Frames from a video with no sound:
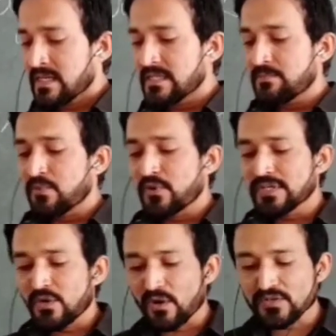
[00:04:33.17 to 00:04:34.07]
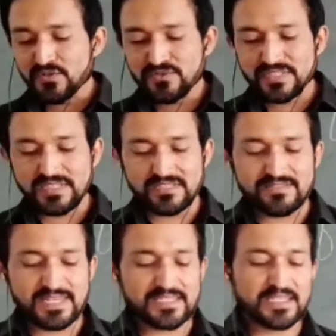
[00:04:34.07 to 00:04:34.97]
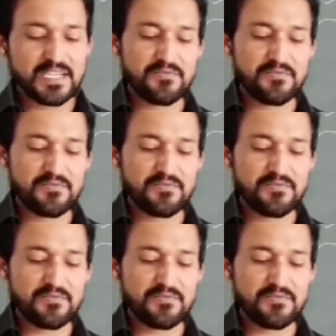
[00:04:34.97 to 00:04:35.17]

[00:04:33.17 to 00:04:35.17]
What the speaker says: The poet also says that the